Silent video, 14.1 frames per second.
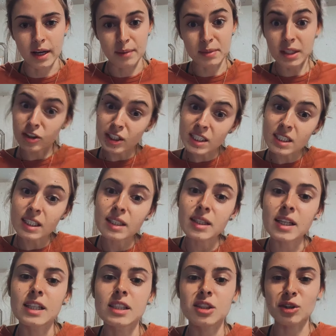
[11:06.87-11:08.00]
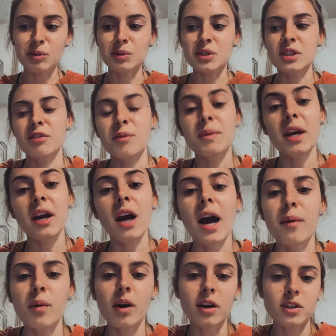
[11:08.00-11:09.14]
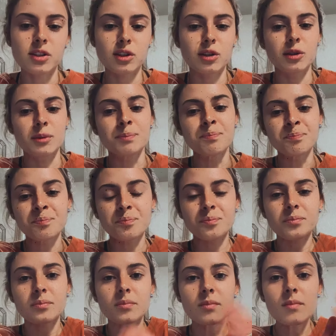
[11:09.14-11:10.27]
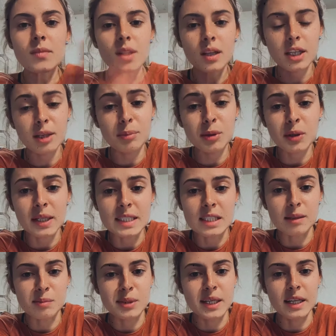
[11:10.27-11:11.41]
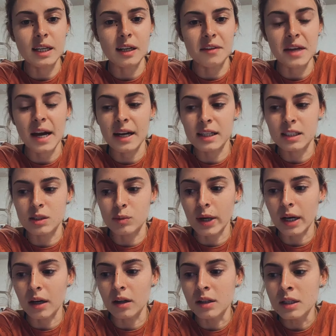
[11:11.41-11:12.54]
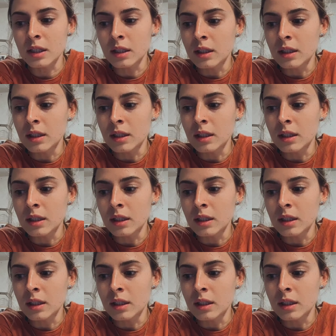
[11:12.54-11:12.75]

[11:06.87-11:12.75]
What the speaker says: I'm increasing, and so we'll see from there. I will also keep you guys updated on that as well.